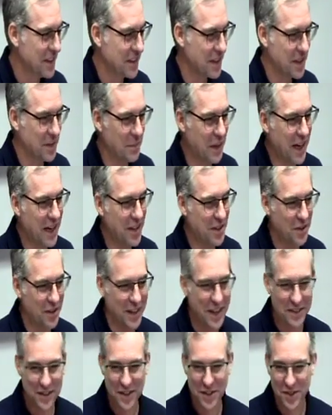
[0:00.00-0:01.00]
young man, you're
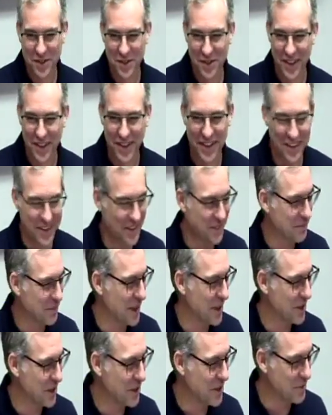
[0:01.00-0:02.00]
out there too long. My
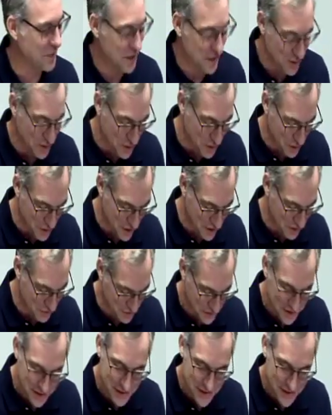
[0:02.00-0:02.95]
alarm didn't go off."